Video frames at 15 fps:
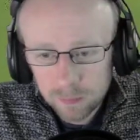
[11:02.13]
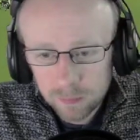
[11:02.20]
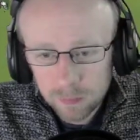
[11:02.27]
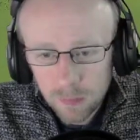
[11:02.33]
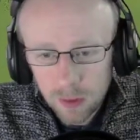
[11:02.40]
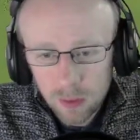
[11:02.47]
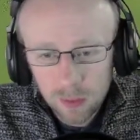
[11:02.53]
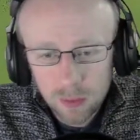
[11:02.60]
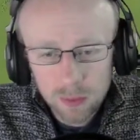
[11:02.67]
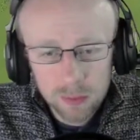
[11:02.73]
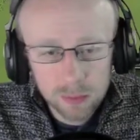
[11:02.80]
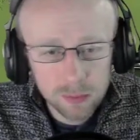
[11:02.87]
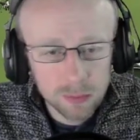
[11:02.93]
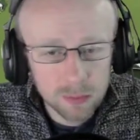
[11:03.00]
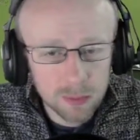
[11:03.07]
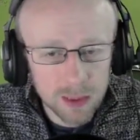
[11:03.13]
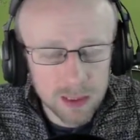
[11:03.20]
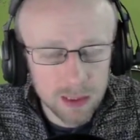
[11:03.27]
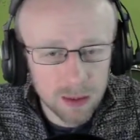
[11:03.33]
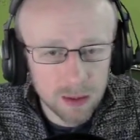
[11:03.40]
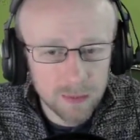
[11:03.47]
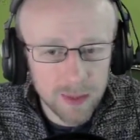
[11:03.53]
Oh, that's a
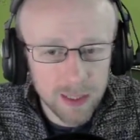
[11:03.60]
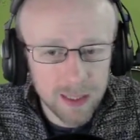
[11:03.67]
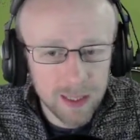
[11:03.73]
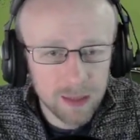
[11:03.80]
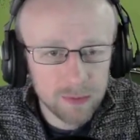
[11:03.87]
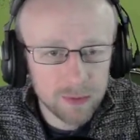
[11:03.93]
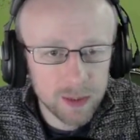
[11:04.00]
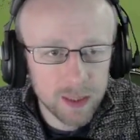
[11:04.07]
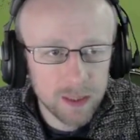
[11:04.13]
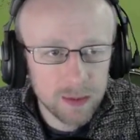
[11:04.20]
lot of light cavalry.